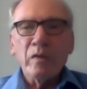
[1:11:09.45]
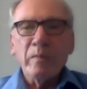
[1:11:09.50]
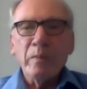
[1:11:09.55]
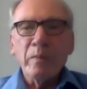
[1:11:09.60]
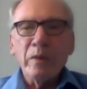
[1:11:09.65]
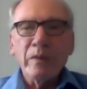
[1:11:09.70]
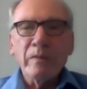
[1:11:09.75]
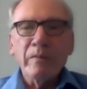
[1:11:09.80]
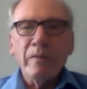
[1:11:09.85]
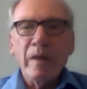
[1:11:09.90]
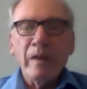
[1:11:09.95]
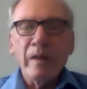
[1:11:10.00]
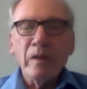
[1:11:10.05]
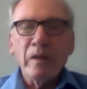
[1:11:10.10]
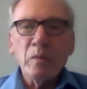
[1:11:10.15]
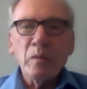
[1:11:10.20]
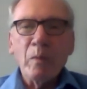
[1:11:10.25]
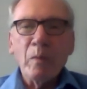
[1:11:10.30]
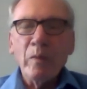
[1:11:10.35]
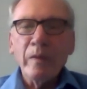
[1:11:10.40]
from your
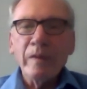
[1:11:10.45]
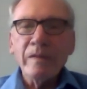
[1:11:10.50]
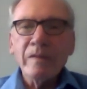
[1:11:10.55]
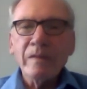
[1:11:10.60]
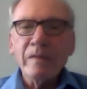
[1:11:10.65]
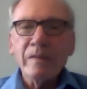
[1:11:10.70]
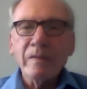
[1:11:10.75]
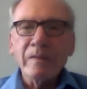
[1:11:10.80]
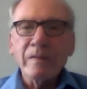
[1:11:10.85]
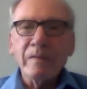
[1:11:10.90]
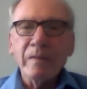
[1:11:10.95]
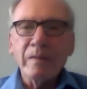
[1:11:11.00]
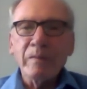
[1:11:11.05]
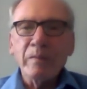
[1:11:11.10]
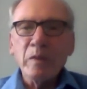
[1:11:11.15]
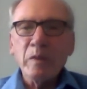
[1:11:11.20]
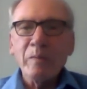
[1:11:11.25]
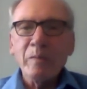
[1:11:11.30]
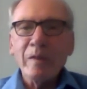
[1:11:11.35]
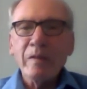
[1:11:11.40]
vantage point in
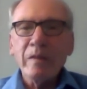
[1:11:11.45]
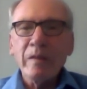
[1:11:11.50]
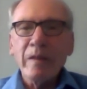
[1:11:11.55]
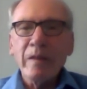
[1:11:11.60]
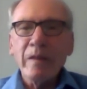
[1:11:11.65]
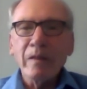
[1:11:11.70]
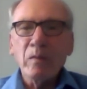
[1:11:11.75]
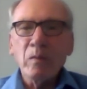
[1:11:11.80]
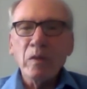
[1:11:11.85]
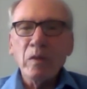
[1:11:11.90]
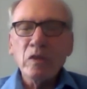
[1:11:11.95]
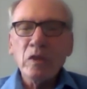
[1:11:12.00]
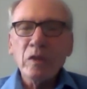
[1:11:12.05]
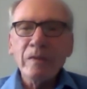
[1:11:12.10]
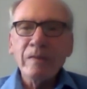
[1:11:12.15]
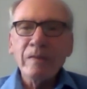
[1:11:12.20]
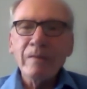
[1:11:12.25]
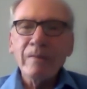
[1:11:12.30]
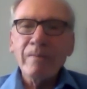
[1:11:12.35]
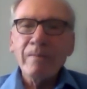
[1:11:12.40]
respect to that
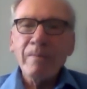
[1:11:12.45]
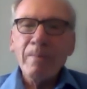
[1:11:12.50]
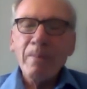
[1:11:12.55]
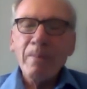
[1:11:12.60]
question